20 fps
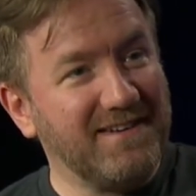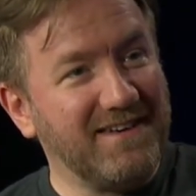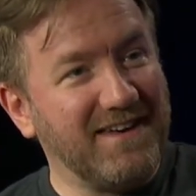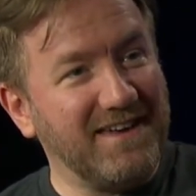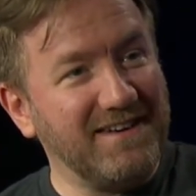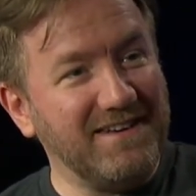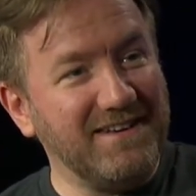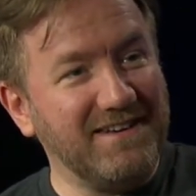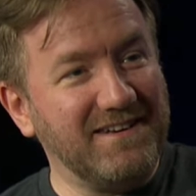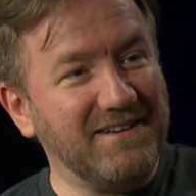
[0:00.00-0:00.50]
I
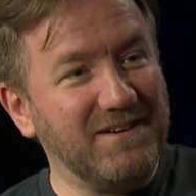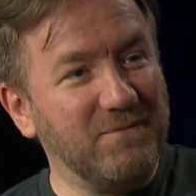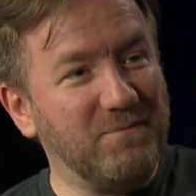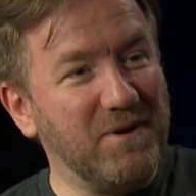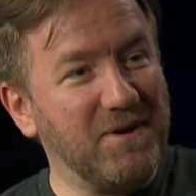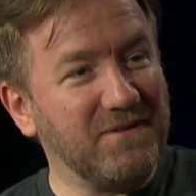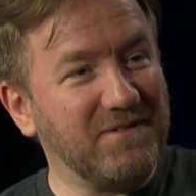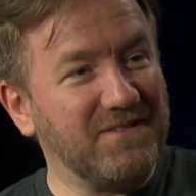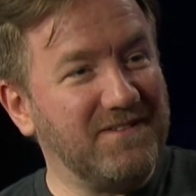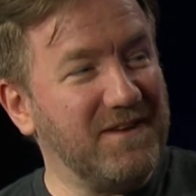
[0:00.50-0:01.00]
needed
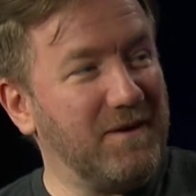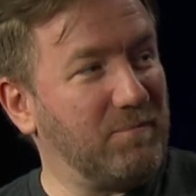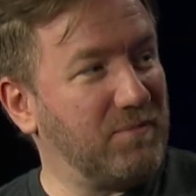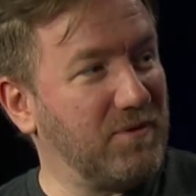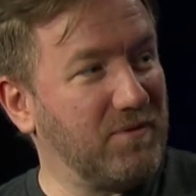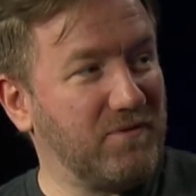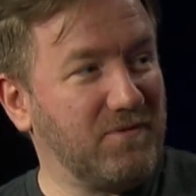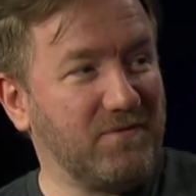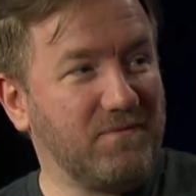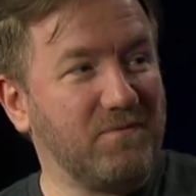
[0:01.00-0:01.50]
to dip
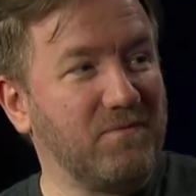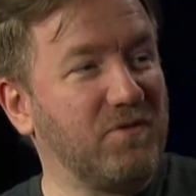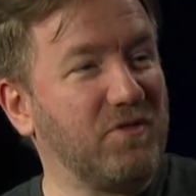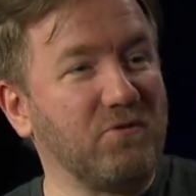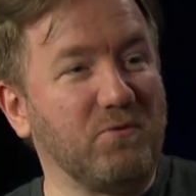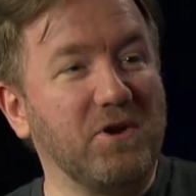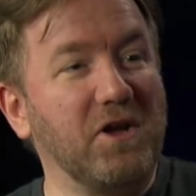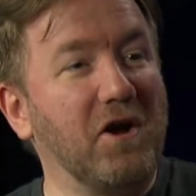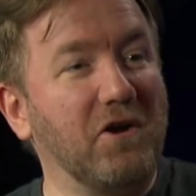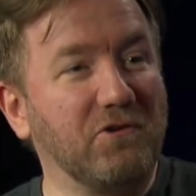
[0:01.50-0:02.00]
right.
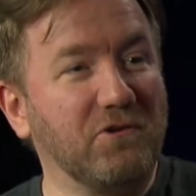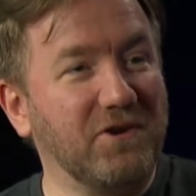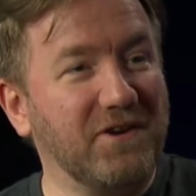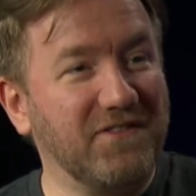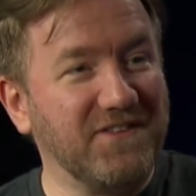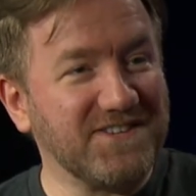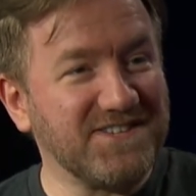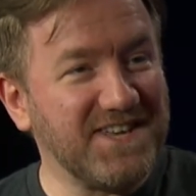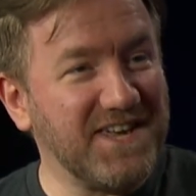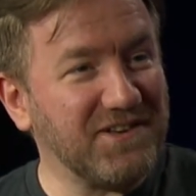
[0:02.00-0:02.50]
300 in
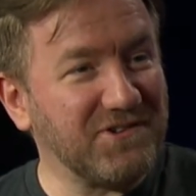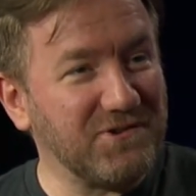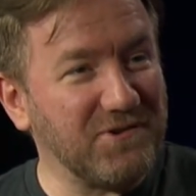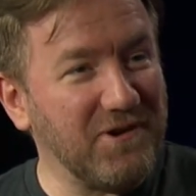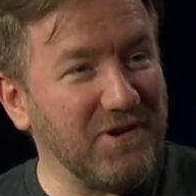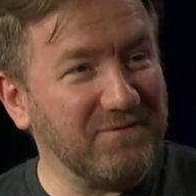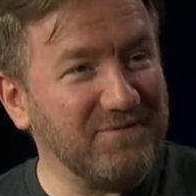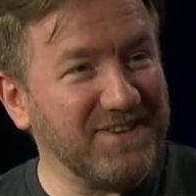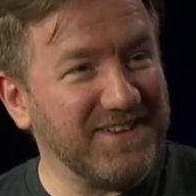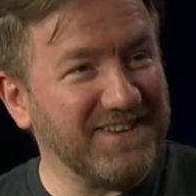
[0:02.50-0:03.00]
this kick
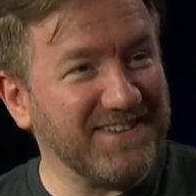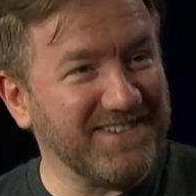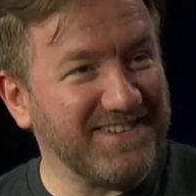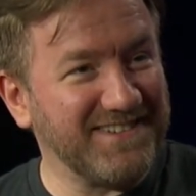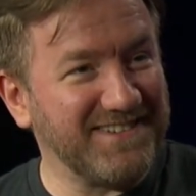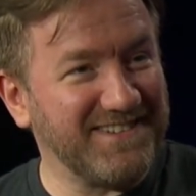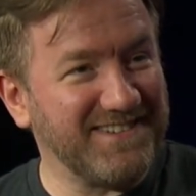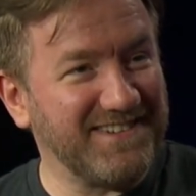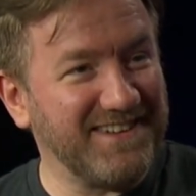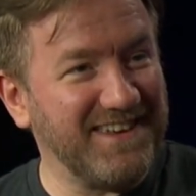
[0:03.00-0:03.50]
drum because
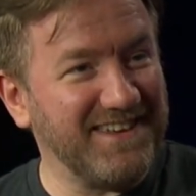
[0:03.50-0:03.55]
it's